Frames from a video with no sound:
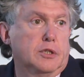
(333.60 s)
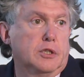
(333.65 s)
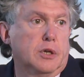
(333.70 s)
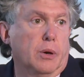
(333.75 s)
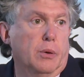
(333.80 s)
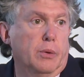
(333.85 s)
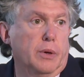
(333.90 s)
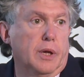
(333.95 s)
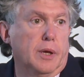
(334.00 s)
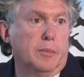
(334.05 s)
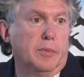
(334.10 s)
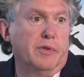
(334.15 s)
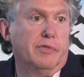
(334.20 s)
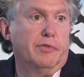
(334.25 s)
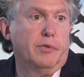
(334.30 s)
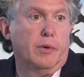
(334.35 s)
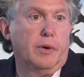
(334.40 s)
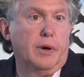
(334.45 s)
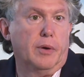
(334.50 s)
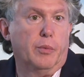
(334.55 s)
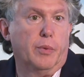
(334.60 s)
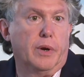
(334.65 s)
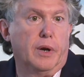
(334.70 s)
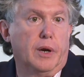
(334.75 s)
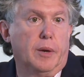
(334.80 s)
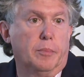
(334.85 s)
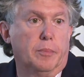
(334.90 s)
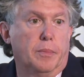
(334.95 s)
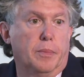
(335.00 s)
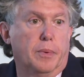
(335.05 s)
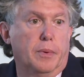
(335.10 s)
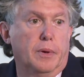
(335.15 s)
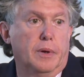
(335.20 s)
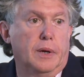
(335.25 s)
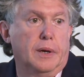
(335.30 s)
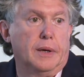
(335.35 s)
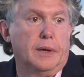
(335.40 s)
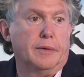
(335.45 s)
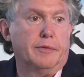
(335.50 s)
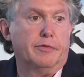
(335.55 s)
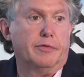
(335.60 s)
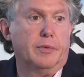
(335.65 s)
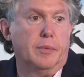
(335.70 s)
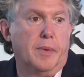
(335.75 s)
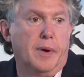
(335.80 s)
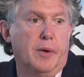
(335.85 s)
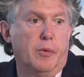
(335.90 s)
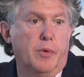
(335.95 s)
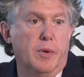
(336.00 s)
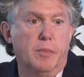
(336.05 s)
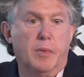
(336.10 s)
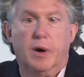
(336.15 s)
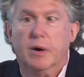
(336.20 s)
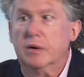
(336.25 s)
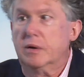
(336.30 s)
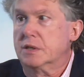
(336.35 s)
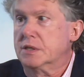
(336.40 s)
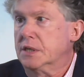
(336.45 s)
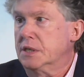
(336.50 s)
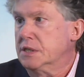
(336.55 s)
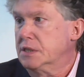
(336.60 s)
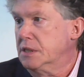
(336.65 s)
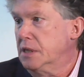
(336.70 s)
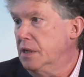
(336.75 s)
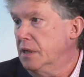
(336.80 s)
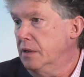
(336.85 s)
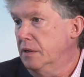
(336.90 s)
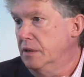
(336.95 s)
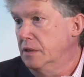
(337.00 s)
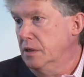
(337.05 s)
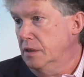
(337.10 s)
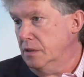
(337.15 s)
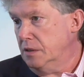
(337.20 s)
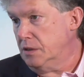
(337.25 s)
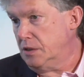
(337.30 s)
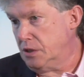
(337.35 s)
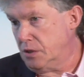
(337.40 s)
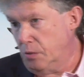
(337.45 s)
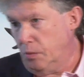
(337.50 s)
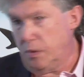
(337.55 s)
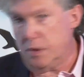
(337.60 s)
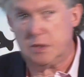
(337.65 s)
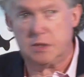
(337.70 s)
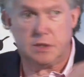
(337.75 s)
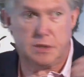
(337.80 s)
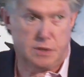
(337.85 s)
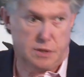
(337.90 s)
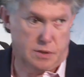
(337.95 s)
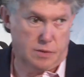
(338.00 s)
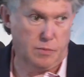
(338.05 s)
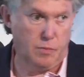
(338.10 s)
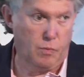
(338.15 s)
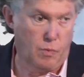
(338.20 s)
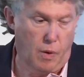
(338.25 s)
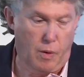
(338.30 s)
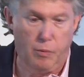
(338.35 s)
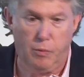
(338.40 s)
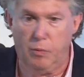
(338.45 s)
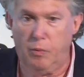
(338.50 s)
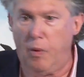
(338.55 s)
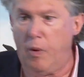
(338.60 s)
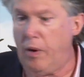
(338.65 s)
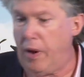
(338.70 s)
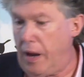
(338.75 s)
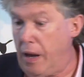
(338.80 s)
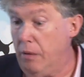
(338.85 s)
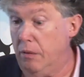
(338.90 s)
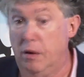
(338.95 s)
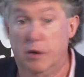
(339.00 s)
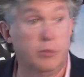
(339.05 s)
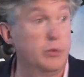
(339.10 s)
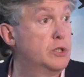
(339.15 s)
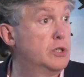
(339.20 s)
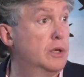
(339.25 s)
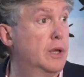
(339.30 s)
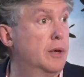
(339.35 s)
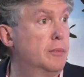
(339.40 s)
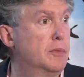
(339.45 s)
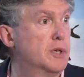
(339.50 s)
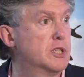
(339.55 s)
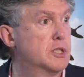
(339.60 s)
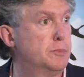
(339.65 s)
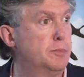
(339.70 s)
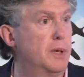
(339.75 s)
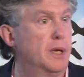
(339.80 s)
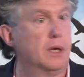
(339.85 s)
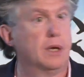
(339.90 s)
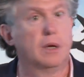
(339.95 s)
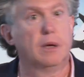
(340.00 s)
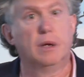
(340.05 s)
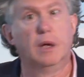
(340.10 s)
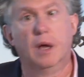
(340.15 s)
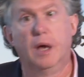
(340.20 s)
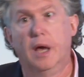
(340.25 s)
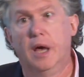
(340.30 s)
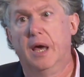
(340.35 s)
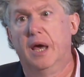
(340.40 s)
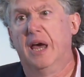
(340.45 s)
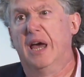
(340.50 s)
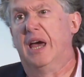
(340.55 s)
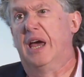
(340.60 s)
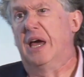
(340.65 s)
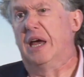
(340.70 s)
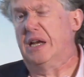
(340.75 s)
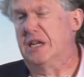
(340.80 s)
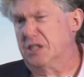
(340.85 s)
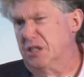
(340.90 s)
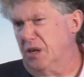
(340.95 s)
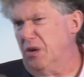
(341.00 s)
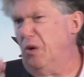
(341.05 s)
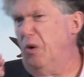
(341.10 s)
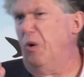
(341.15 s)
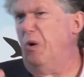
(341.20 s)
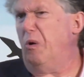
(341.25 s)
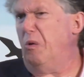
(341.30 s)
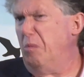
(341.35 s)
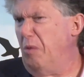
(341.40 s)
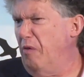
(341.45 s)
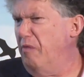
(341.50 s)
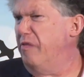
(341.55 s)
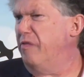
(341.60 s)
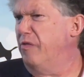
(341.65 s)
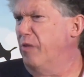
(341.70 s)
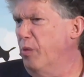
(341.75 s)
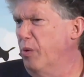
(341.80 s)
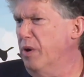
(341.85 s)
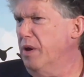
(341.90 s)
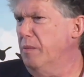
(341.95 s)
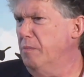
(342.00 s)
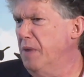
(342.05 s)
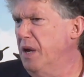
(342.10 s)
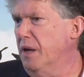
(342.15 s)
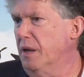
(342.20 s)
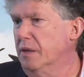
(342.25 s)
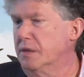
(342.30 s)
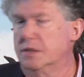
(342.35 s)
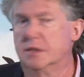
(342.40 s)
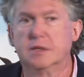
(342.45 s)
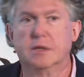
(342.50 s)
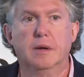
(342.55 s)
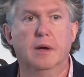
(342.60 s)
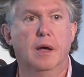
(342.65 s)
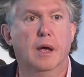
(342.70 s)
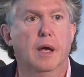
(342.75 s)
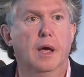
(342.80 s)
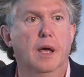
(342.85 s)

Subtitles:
Tony before I went up for my remarks, I said, so how long would you like me to speak? And he said, about 40 minutes.